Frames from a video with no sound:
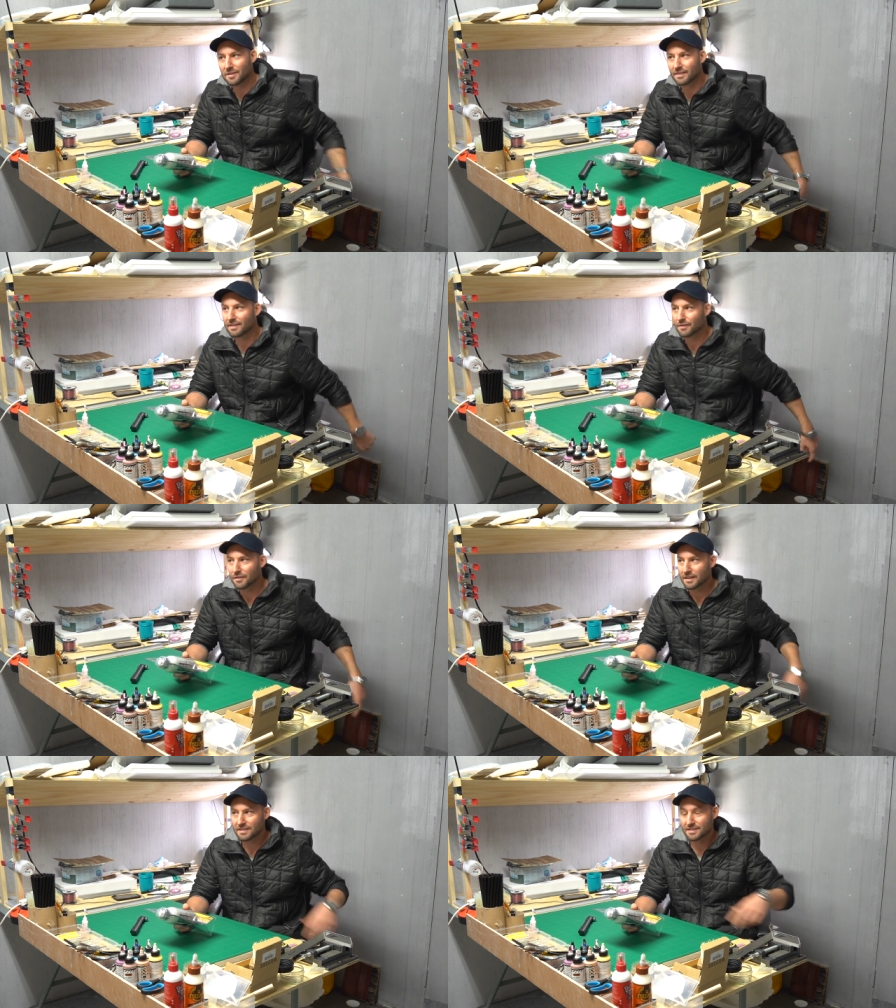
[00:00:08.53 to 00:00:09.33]
The
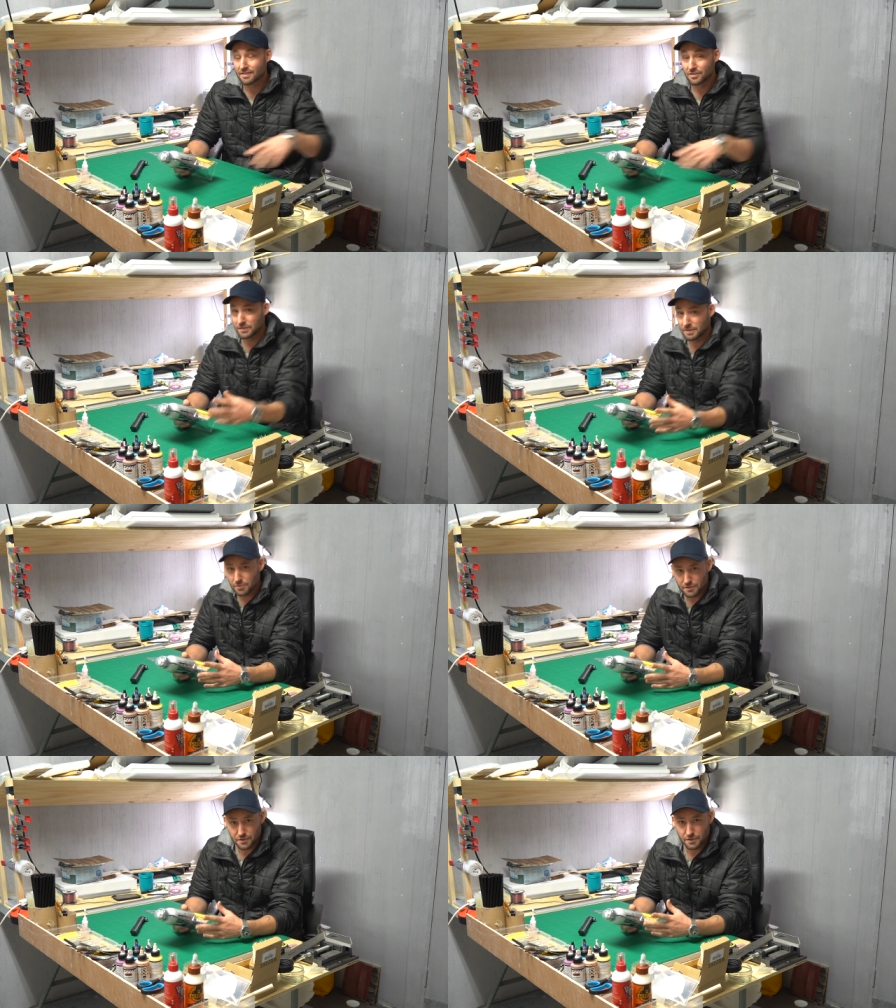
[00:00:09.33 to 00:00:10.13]
thing is, so they're
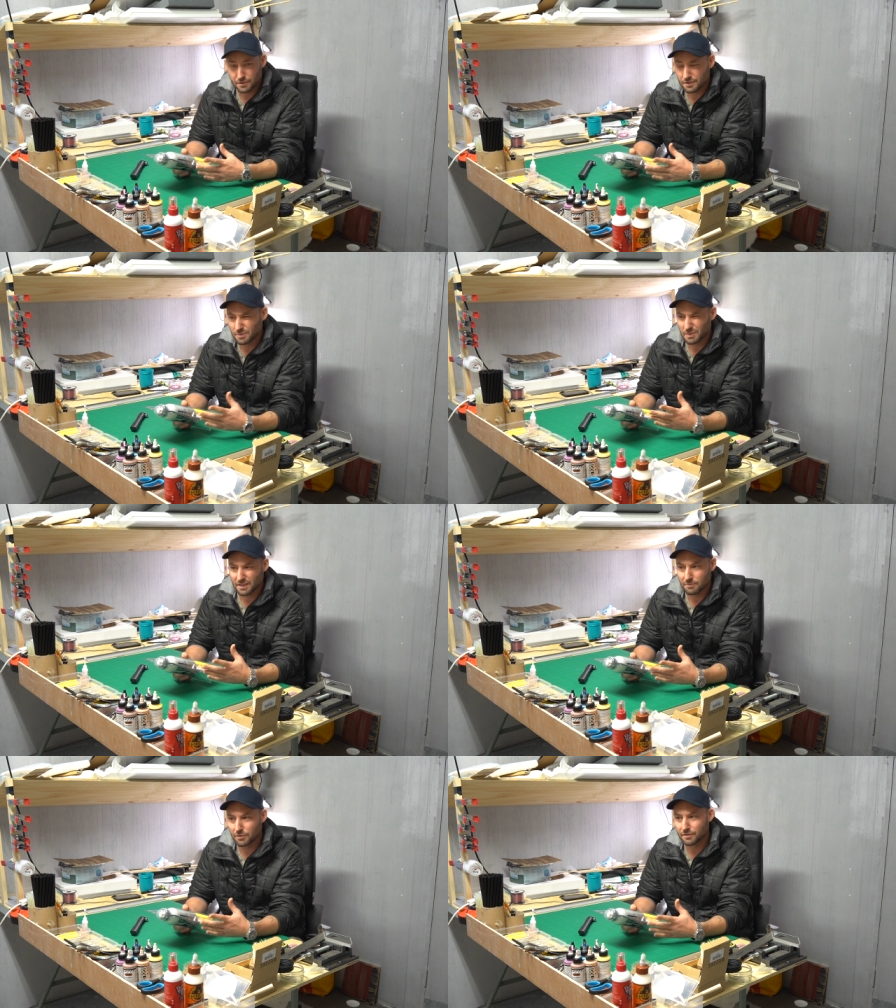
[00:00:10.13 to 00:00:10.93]
both good, but
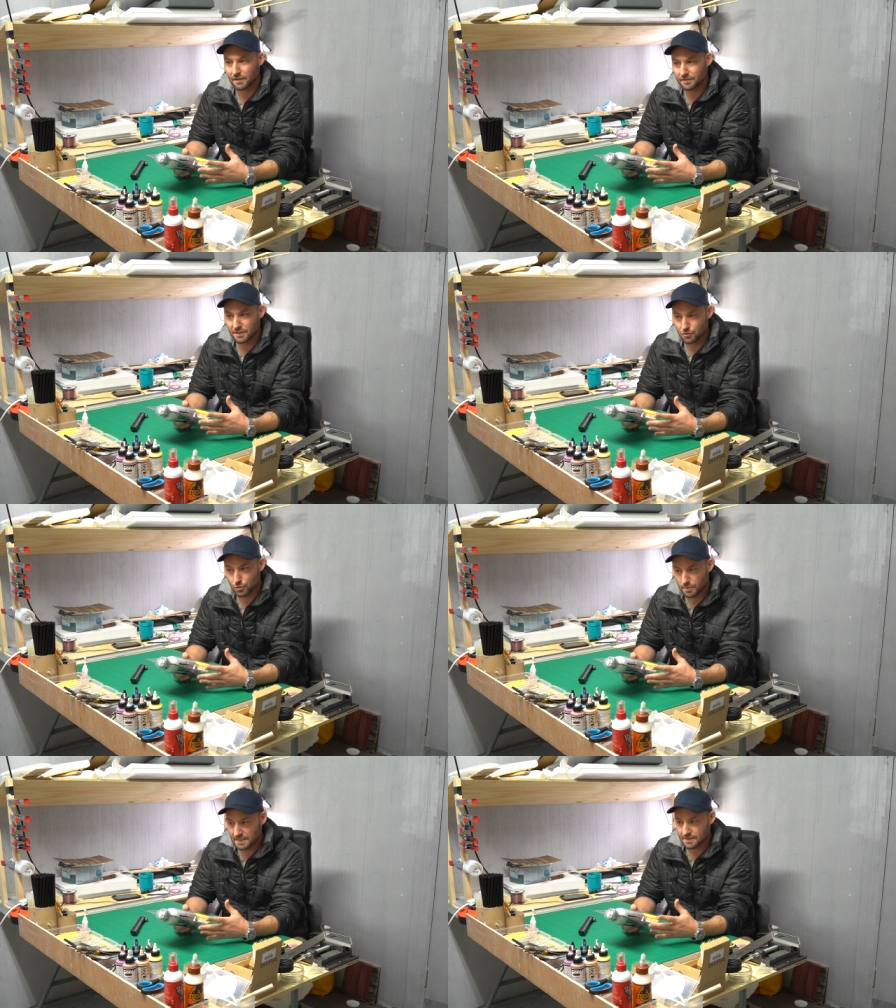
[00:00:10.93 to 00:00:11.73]
they both have their
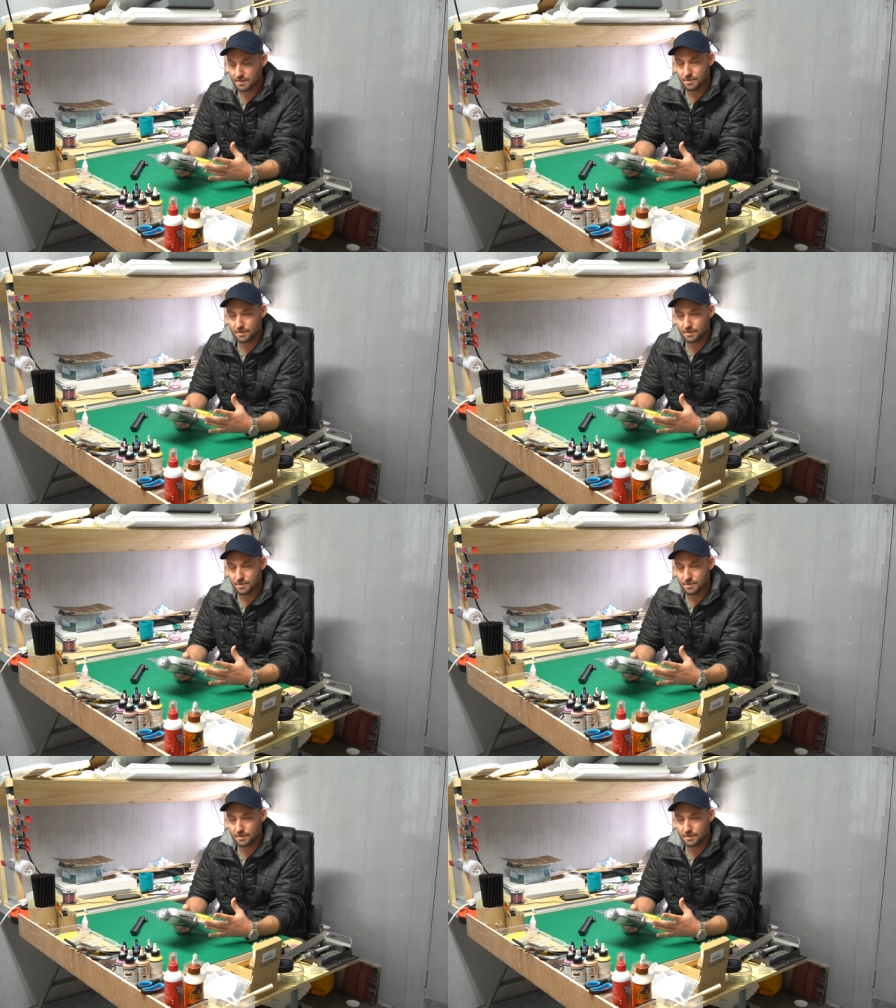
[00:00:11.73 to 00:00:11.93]
drawbacks.